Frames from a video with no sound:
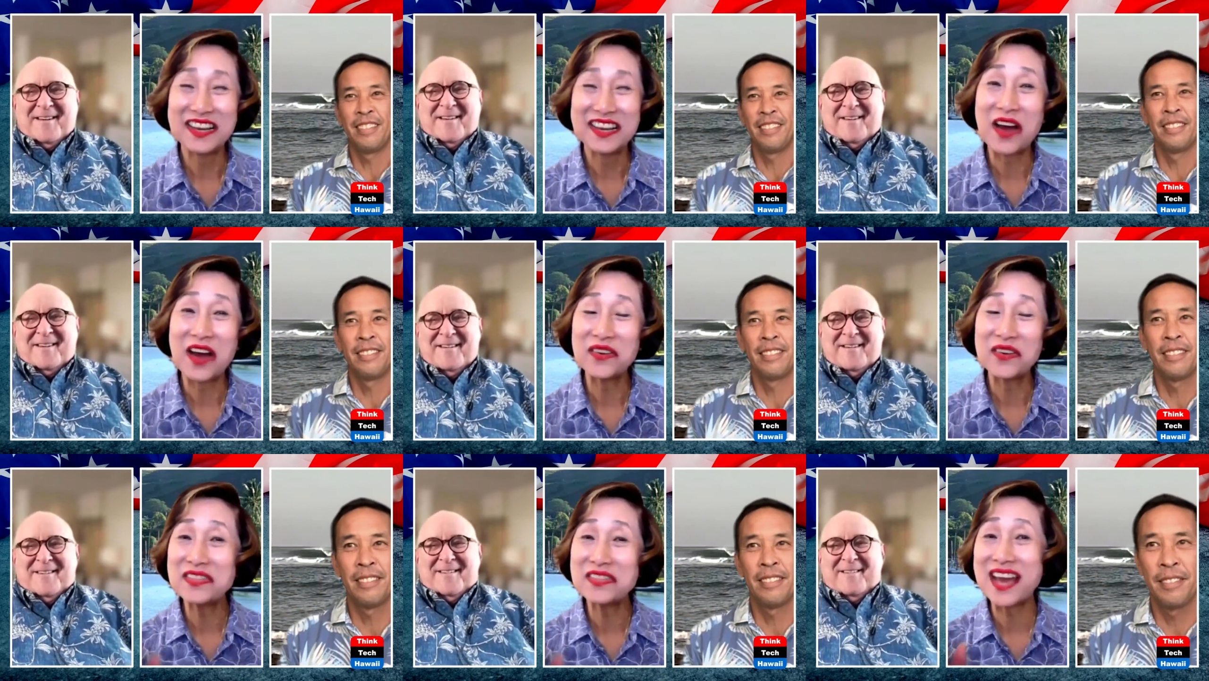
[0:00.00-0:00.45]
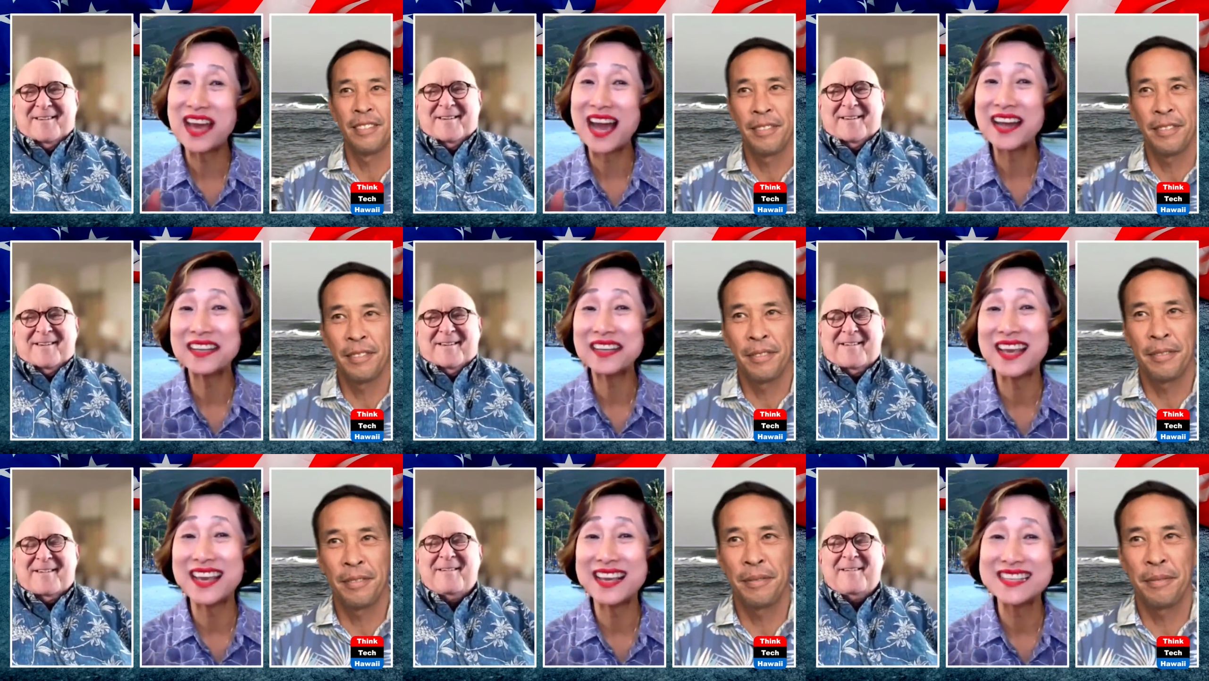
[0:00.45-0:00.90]
Speaker 1: now, in
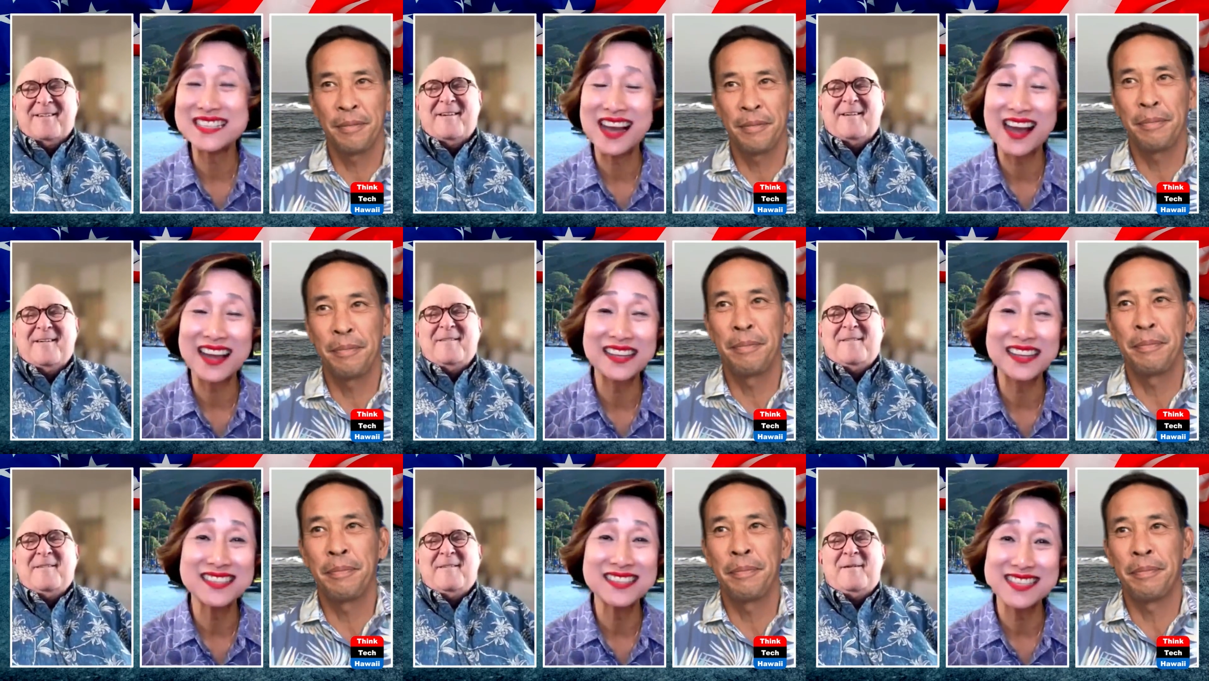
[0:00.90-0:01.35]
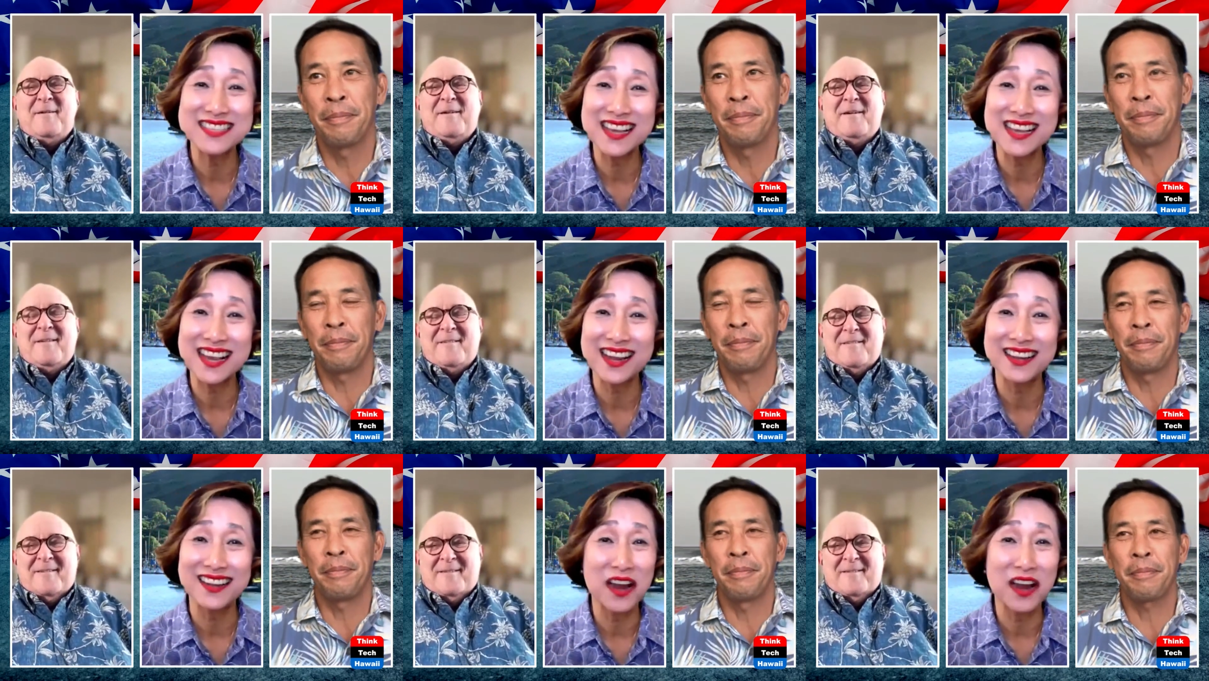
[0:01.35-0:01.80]
that case, I can
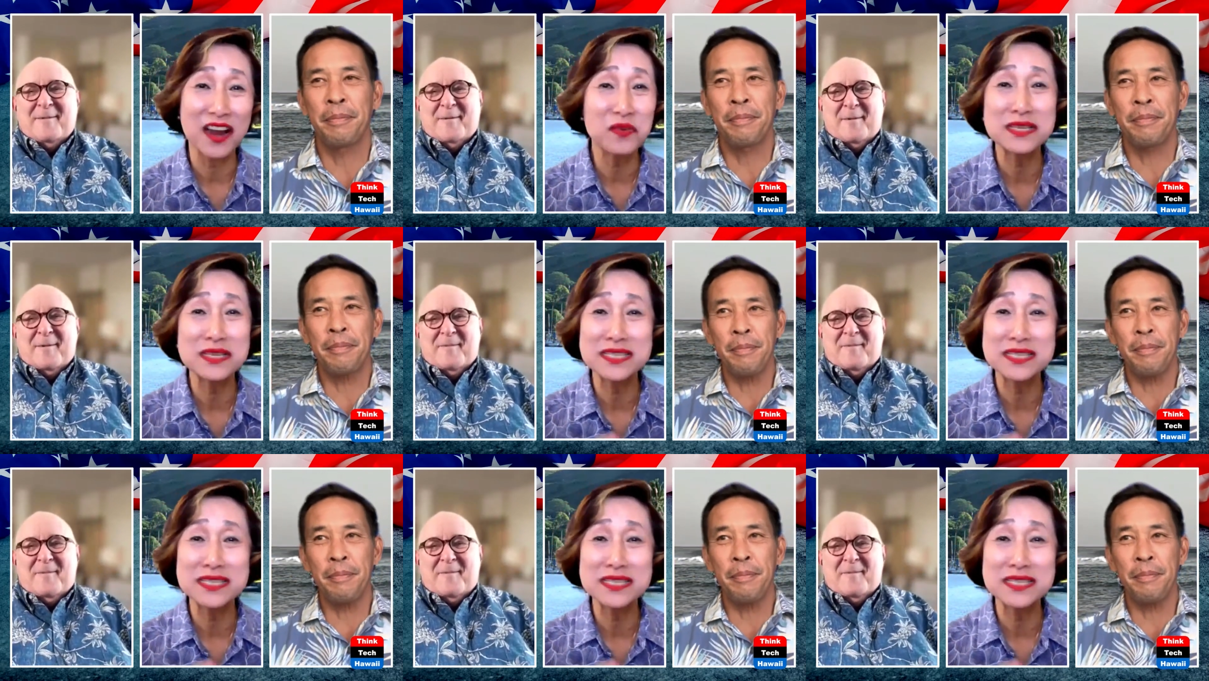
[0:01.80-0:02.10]
say I